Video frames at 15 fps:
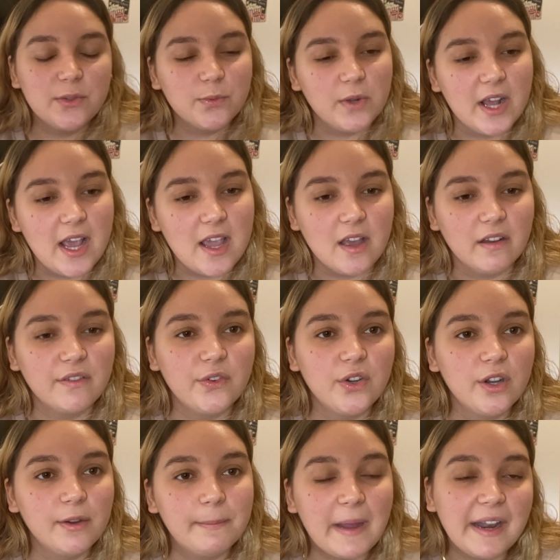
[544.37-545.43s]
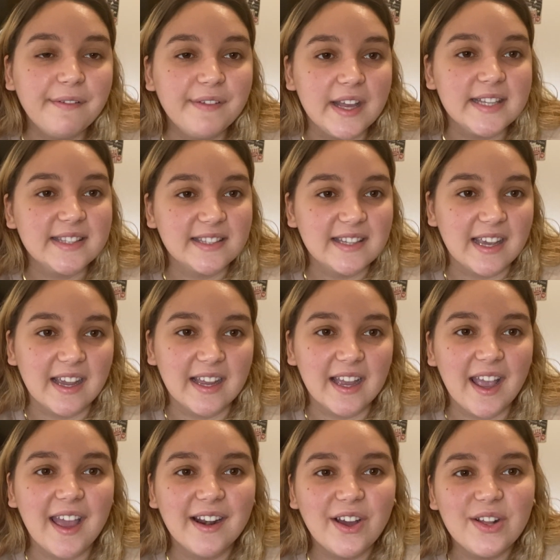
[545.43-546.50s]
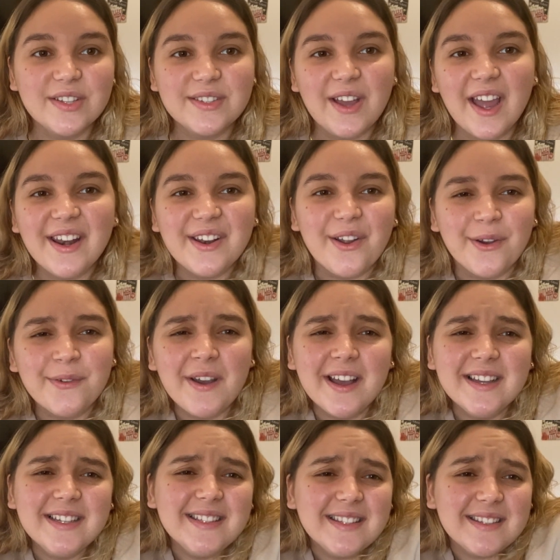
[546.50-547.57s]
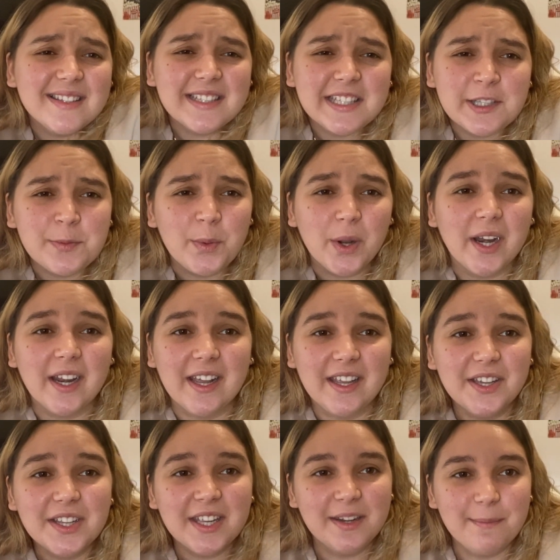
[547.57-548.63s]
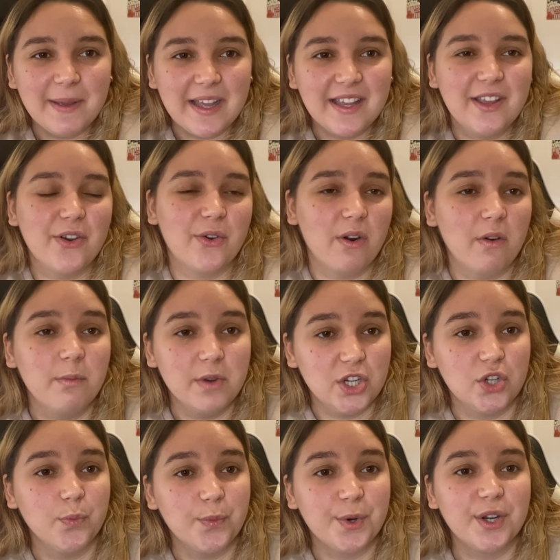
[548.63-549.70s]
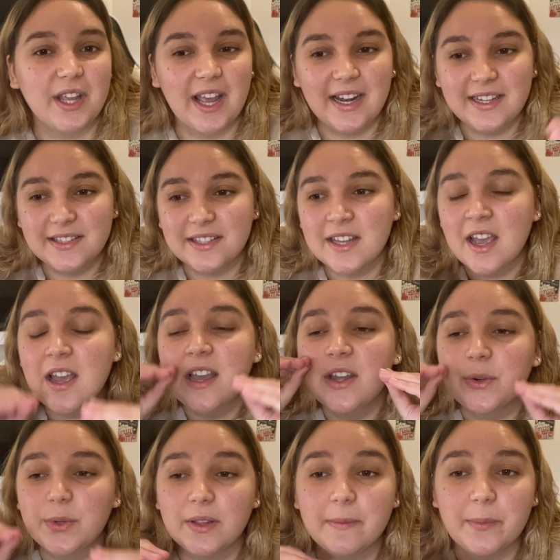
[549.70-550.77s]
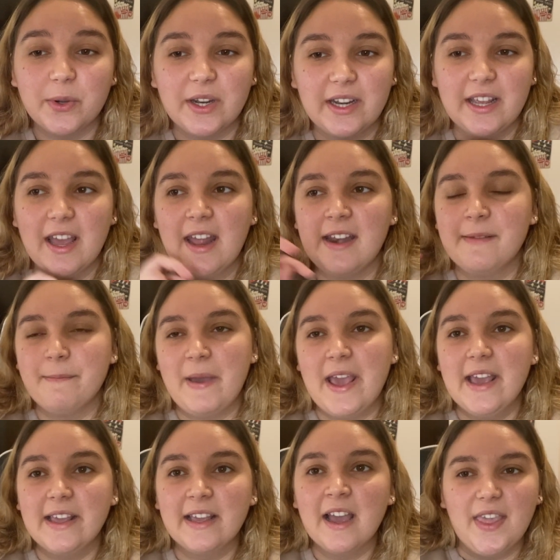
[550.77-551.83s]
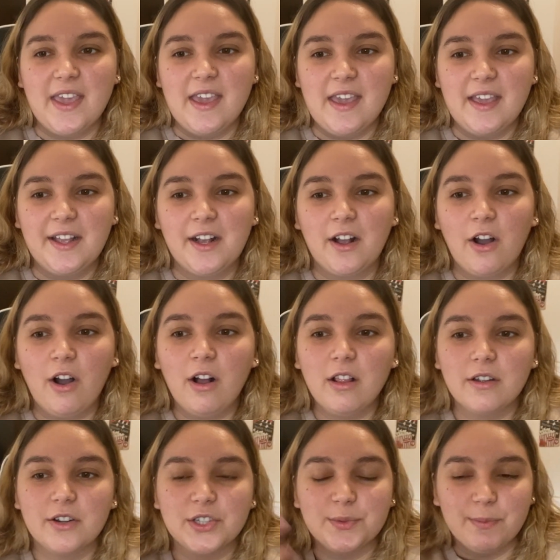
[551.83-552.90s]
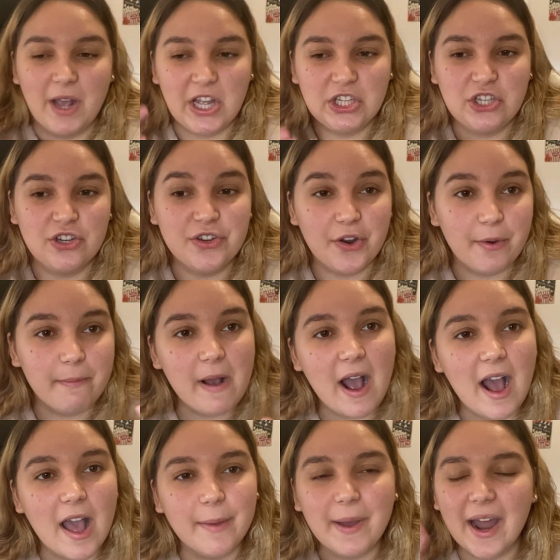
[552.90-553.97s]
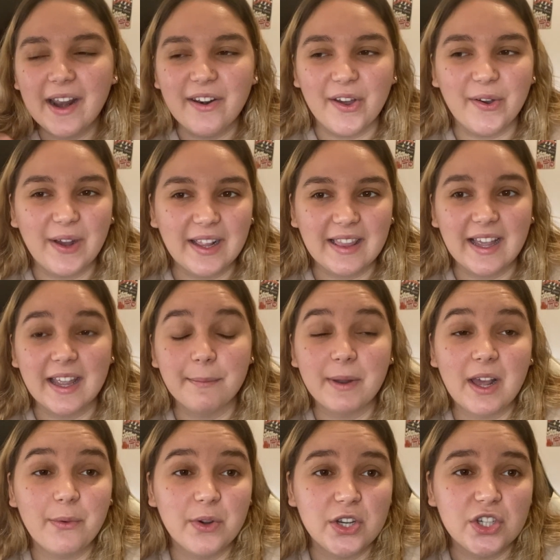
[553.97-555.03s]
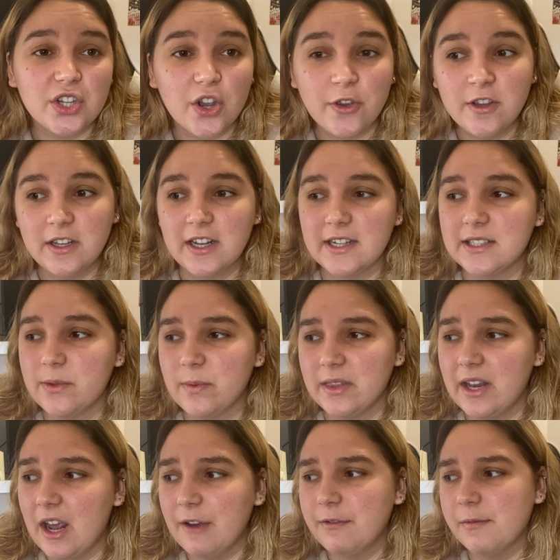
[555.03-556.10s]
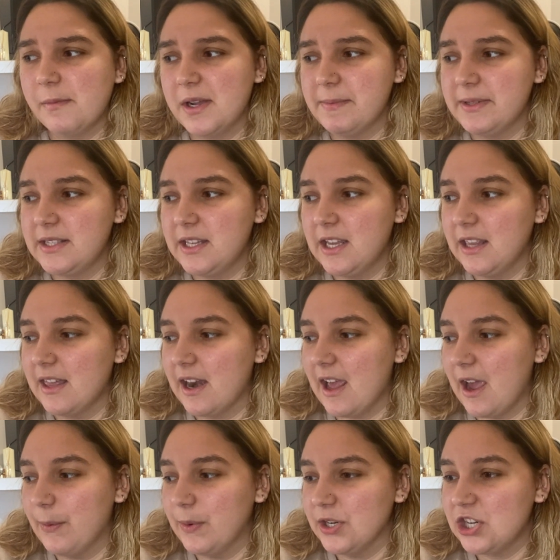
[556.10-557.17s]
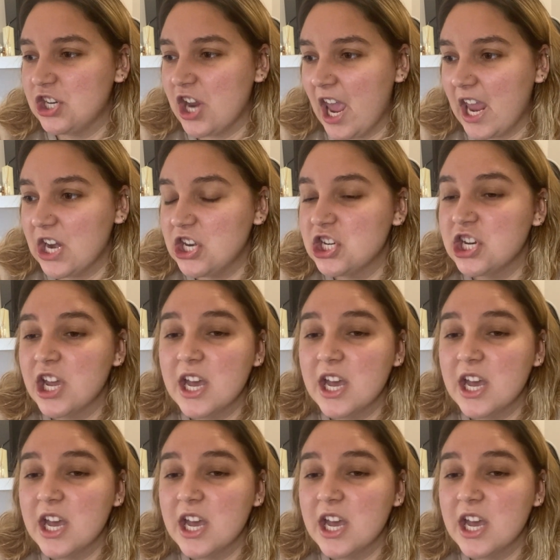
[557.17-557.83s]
way of manifesting and also i don't know it's it's pretty you can make your own vision board and it's really pretty and make the colors match your vibe i don't know i like it but i want to show you guys one that i have on my pc that i will change